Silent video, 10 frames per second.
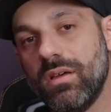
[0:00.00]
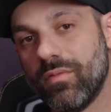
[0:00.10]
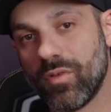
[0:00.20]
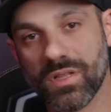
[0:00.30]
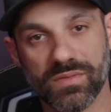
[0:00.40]

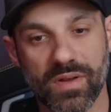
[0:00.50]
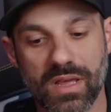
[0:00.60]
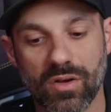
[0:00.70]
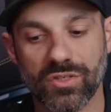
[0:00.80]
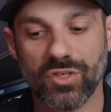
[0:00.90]
for this
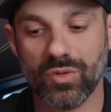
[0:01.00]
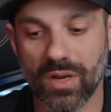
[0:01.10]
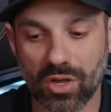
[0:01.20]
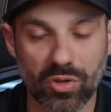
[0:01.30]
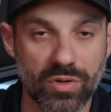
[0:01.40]
video to
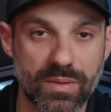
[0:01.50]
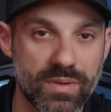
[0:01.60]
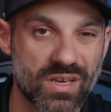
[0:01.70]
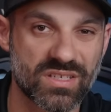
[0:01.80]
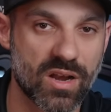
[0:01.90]
include it
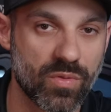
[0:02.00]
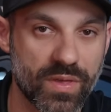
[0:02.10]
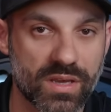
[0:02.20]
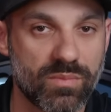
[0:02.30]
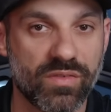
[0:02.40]
because I don't
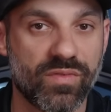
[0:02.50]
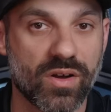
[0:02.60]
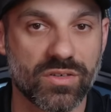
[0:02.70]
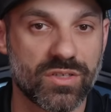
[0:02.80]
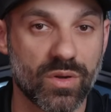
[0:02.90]
think it'd be
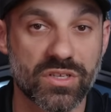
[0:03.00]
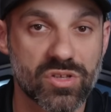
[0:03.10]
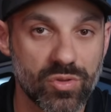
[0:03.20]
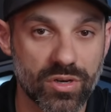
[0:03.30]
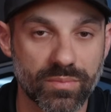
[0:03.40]
fair to
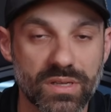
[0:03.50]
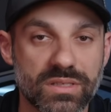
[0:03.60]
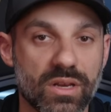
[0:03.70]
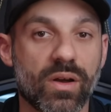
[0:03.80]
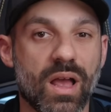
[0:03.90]
exclude him
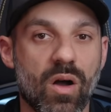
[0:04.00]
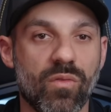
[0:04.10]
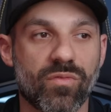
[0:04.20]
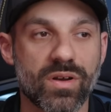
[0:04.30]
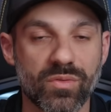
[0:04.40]
considering how
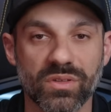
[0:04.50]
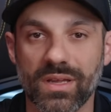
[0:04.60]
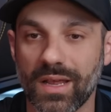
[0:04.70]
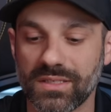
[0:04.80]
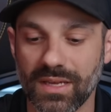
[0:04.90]

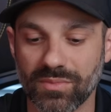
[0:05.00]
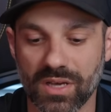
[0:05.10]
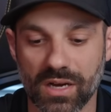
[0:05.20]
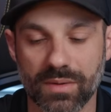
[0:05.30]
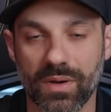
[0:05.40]
frequently I see him
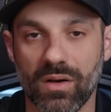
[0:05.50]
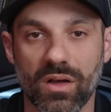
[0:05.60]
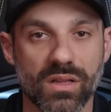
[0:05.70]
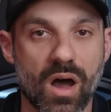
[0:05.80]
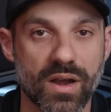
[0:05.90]
talked about
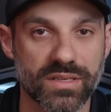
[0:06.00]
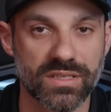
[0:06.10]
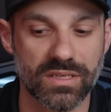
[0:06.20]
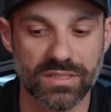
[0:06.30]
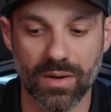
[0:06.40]
on the
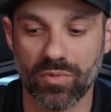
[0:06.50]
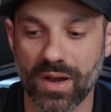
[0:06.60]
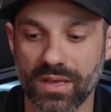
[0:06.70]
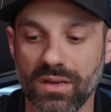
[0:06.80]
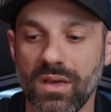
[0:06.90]
Audeze
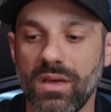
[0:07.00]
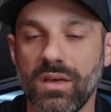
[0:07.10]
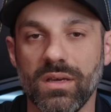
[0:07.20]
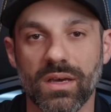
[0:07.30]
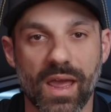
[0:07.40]
subreddit,
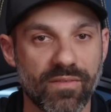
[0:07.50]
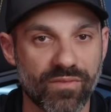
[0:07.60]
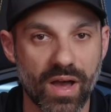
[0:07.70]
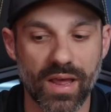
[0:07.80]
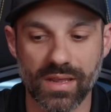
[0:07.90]

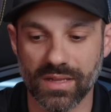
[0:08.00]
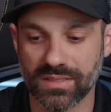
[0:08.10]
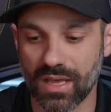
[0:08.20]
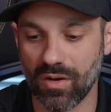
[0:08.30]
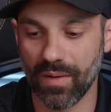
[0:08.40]
HeadFi,
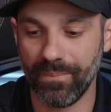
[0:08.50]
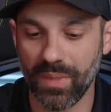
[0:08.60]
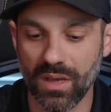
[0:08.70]
etc.